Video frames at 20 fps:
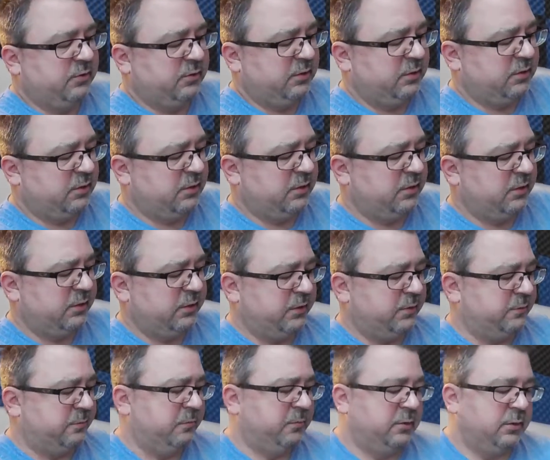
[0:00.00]
I
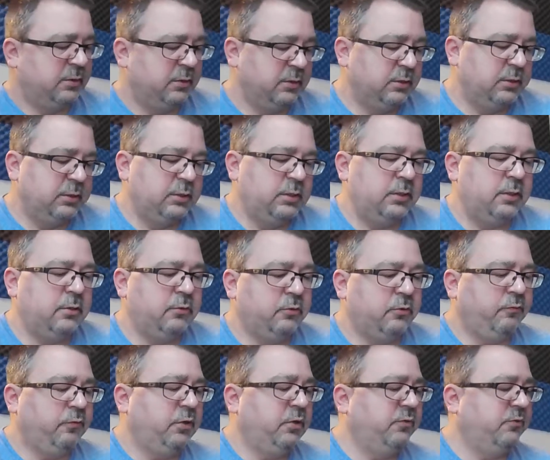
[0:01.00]
don't know if
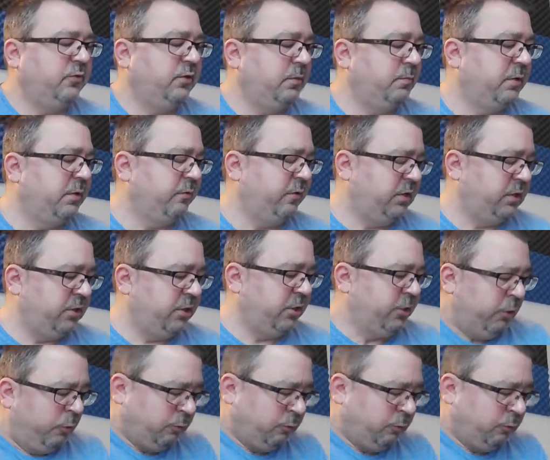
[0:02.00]
you can see them that way. There you go.